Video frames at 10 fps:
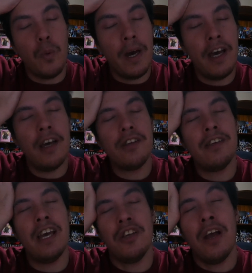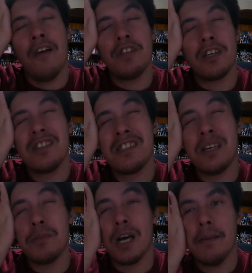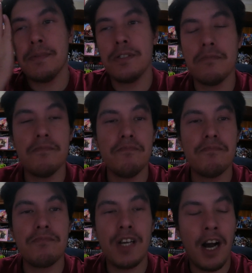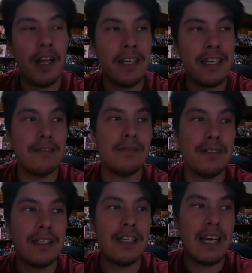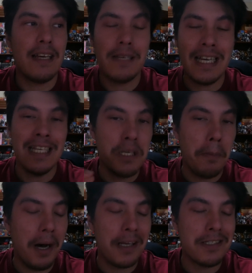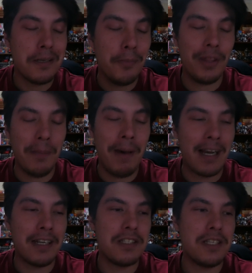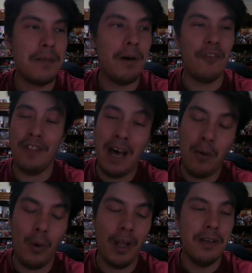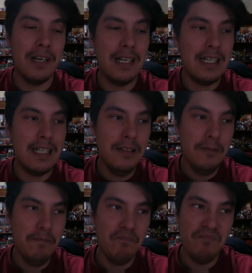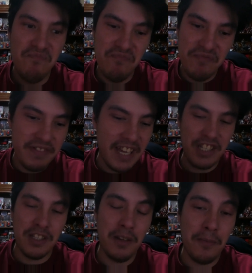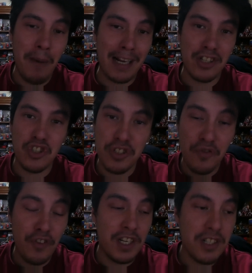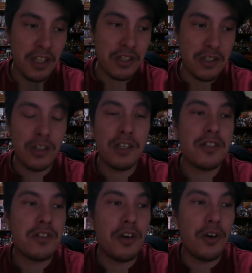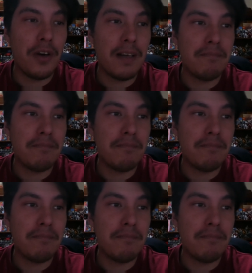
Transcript: where, you have to sometimes cut into parts to put the magnets in, but for that one, the magnets just fit into the slot. So